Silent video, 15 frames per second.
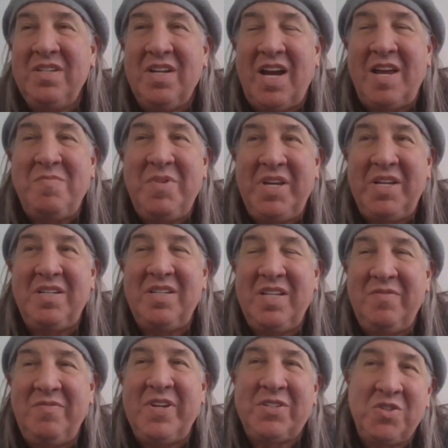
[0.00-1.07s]
I mean,
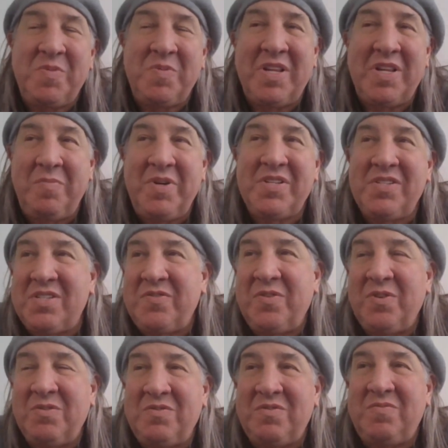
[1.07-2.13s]
Victor's been in the business
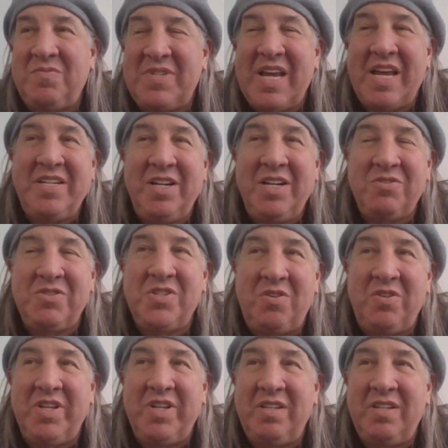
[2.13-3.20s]
for ten years. He's
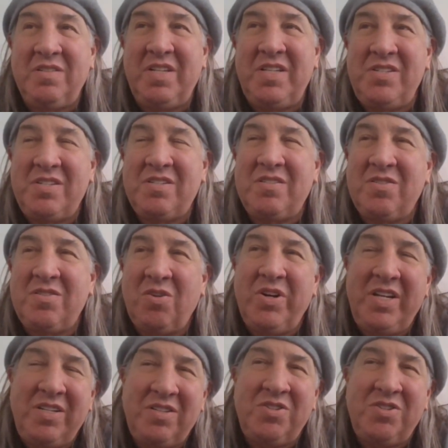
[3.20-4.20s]
only he's thirty